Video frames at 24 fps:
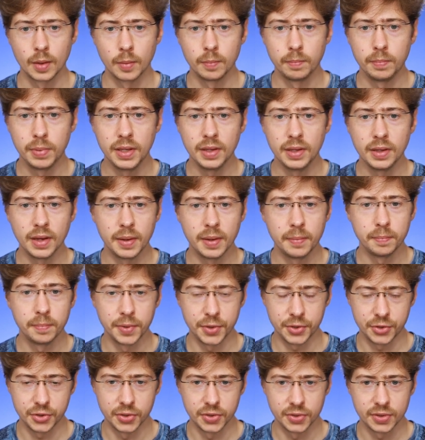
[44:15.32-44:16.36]
Be
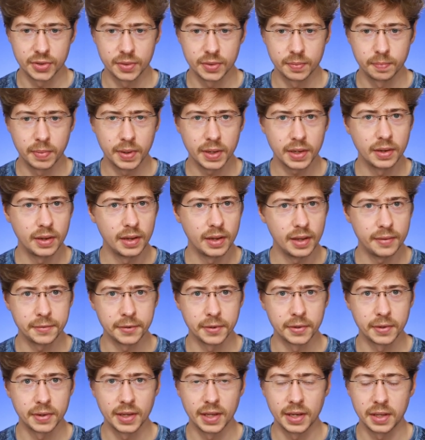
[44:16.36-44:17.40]
ambitious, but
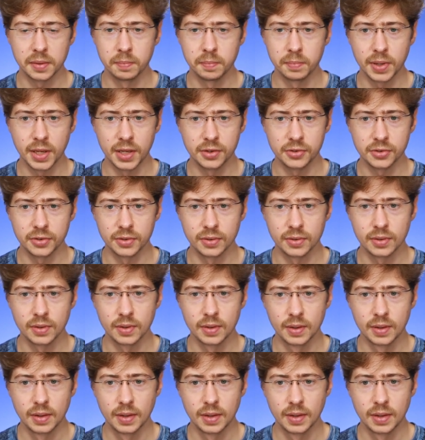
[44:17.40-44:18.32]
never get impatient.